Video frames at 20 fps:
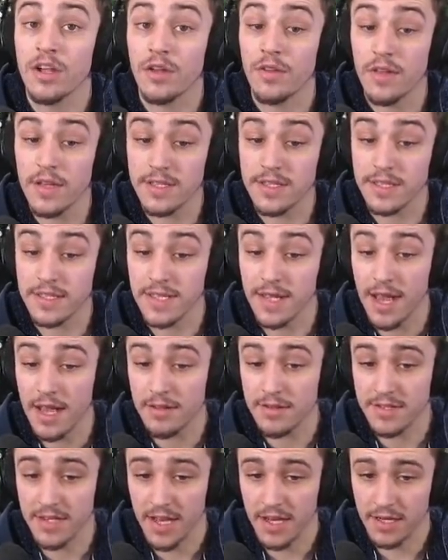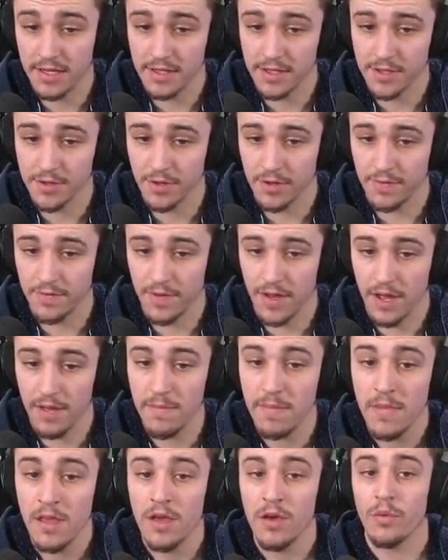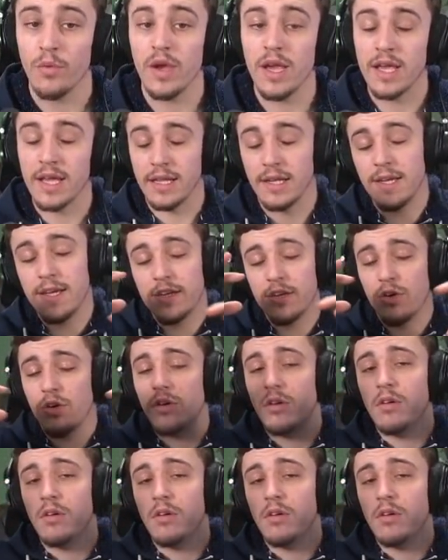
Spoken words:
this is the outside of the squid farm. We cleared all